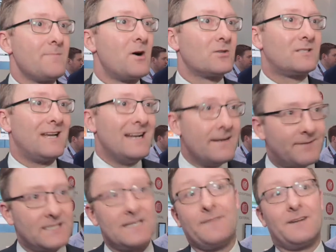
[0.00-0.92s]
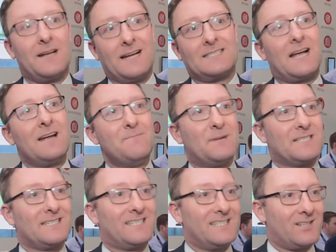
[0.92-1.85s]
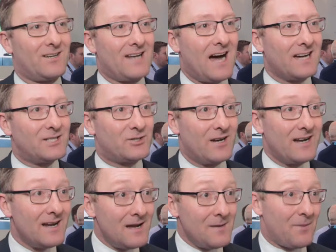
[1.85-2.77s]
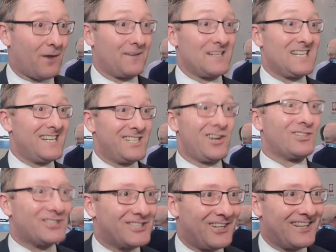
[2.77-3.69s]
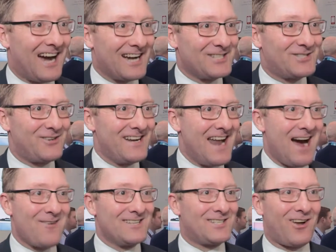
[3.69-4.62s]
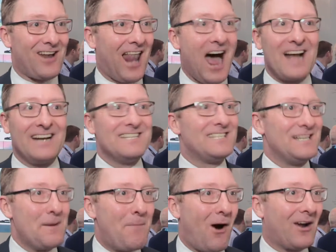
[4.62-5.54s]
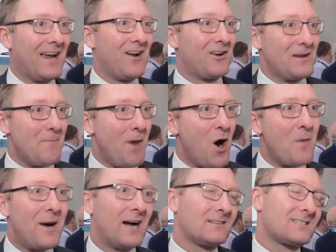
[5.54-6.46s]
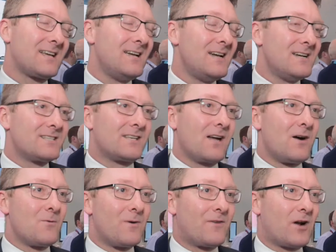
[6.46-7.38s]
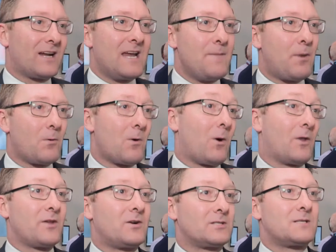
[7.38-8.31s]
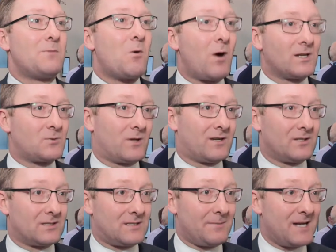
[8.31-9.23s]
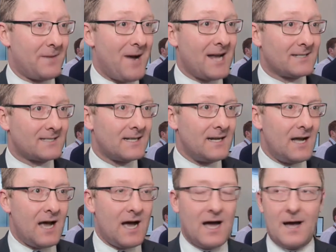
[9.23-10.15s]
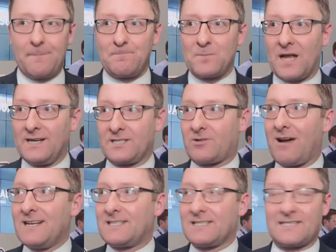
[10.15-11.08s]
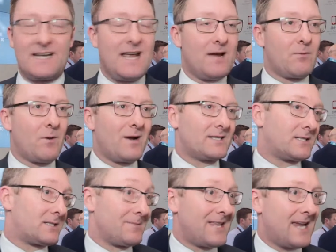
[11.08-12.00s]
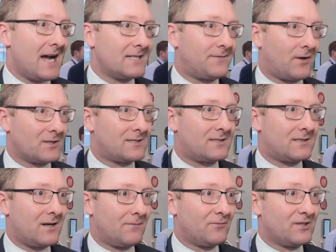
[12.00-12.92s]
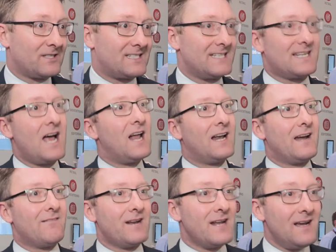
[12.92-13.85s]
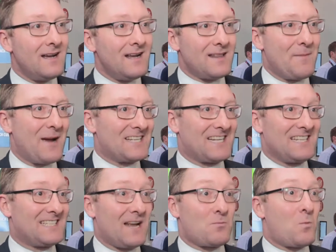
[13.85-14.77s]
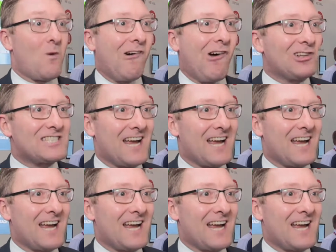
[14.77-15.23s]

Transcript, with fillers: of the most innovative and exciting businesses on the high street, but obviously it's not just on the high street now, it's online, it's in your pocket, on your mobiles. So we've got to keep up with what the customer wants, what the customer demands, um, and it's great to see here. We went to some of the Icebox conferences earlier and they basically said, we're all